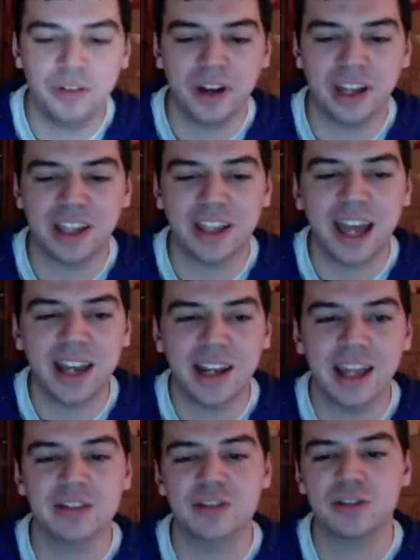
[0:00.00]
I could get.
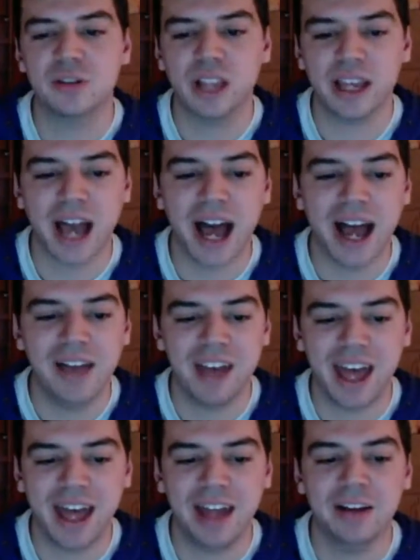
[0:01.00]
And so like, I've
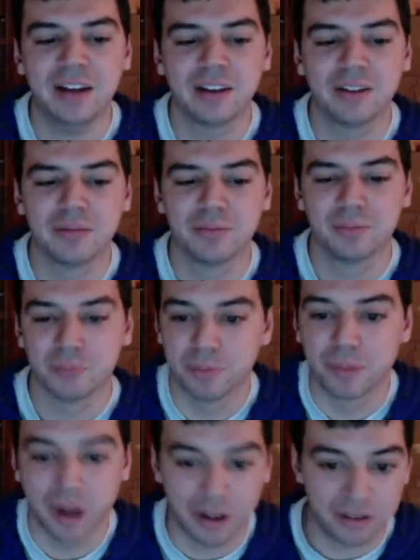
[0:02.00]
had
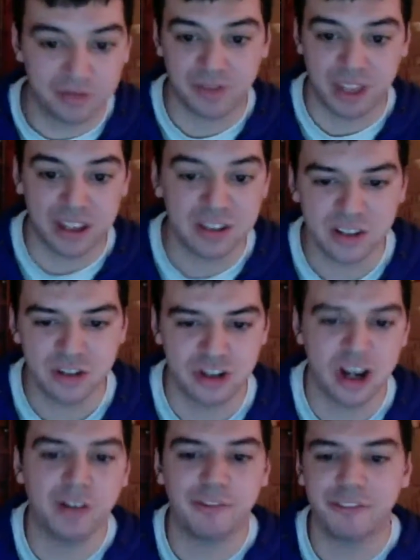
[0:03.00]
a decent
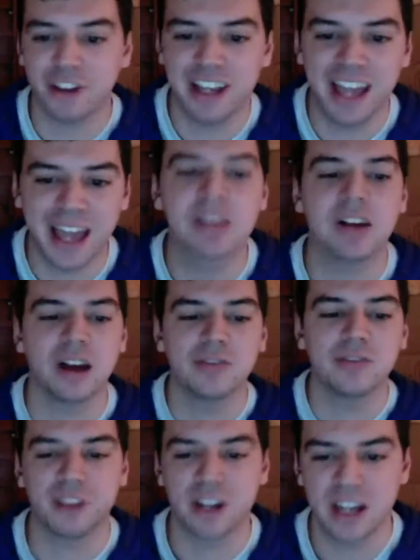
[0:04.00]
share of funny and
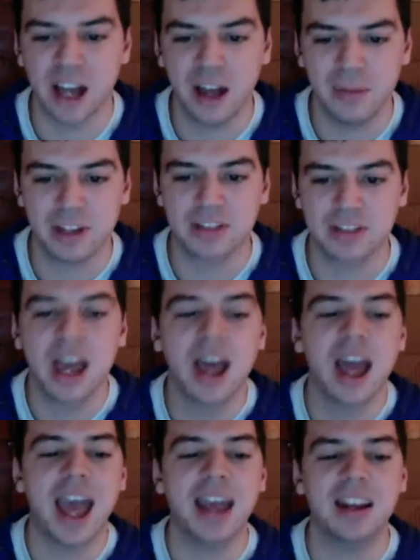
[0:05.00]
unfunny comics.
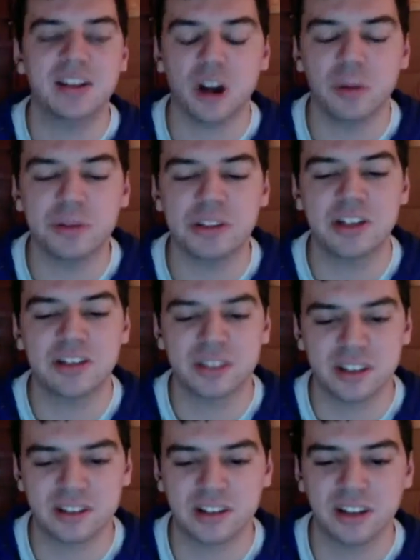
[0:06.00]
And it's almost
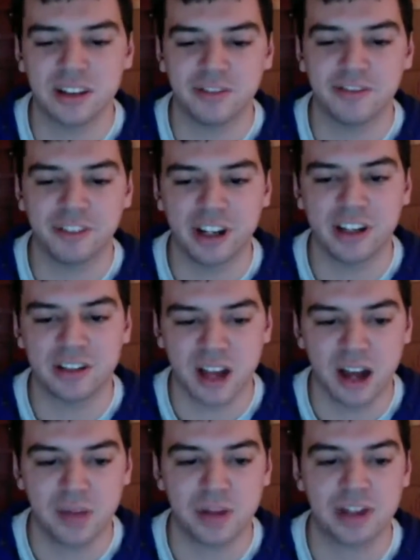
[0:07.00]
consistently the funniest
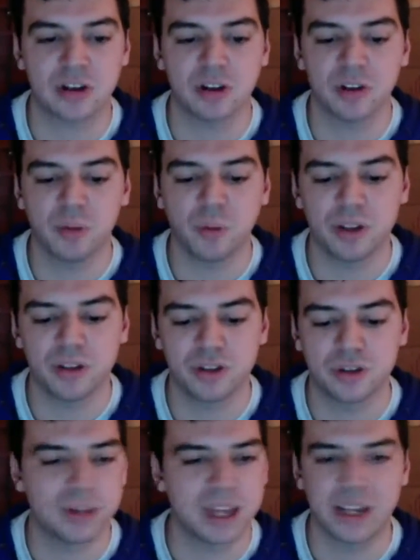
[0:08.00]
comics are the ones
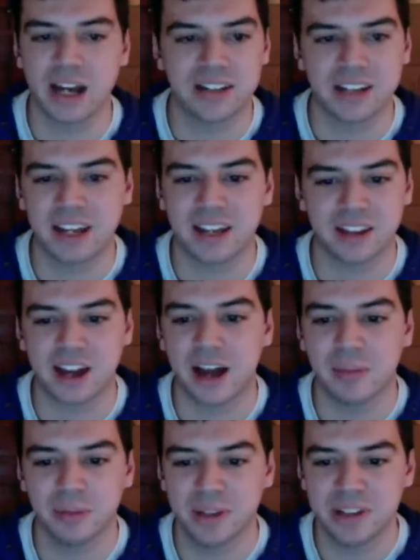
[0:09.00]
who cannot take the
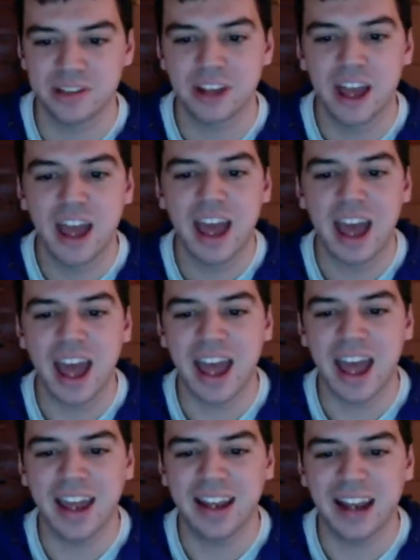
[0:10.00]
compliments.
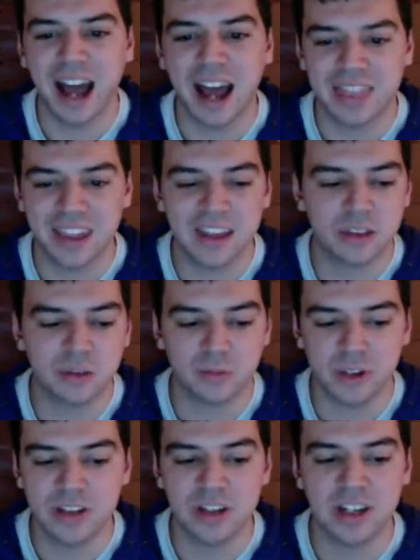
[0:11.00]
Yeah. And I think the
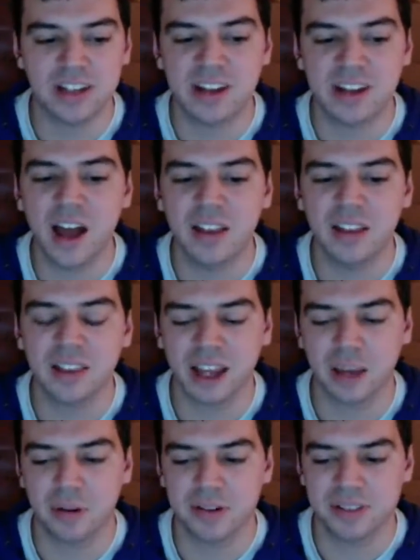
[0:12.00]
reason it's not like a
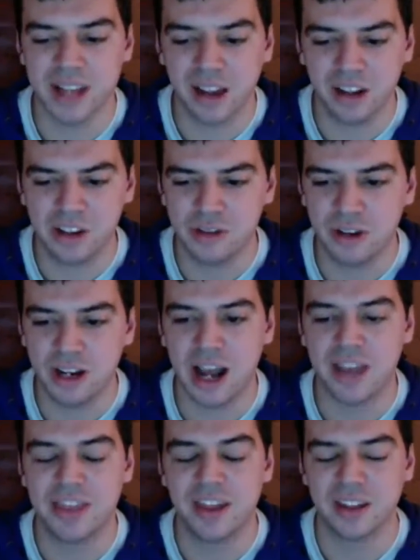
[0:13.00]
personality trait, I
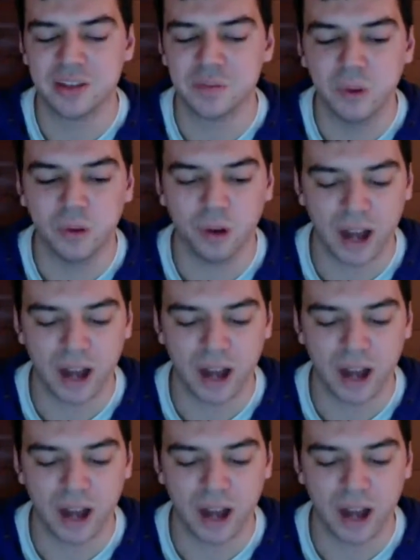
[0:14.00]
think it's more